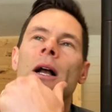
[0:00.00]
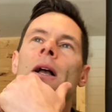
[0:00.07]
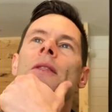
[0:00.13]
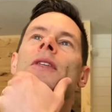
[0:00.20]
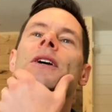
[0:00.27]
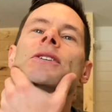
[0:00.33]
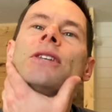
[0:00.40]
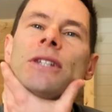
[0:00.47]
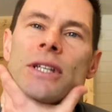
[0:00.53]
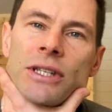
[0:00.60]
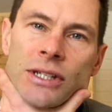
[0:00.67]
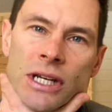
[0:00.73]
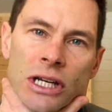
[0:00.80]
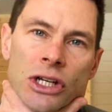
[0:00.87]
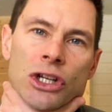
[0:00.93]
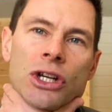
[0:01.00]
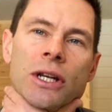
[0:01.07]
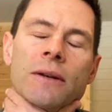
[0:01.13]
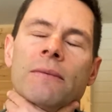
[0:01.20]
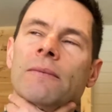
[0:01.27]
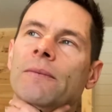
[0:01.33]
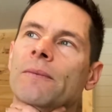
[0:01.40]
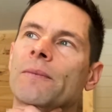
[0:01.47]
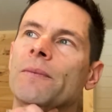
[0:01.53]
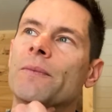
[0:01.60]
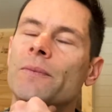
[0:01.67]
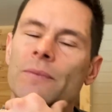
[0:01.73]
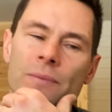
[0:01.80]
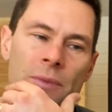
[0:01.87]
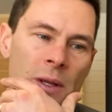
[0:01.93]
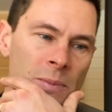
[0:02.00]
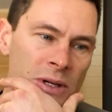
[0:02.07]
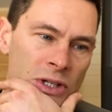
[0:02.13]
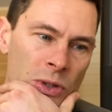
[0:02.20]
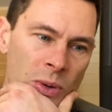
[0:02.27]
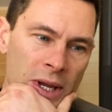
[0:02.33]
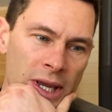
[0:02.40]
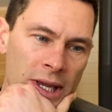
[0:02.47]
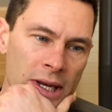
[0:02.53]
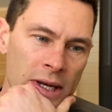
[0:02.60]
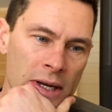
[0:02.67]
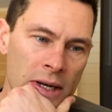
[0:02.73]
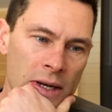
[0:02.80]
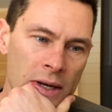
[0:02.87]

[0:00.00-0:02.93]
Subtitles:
There's a distinction between,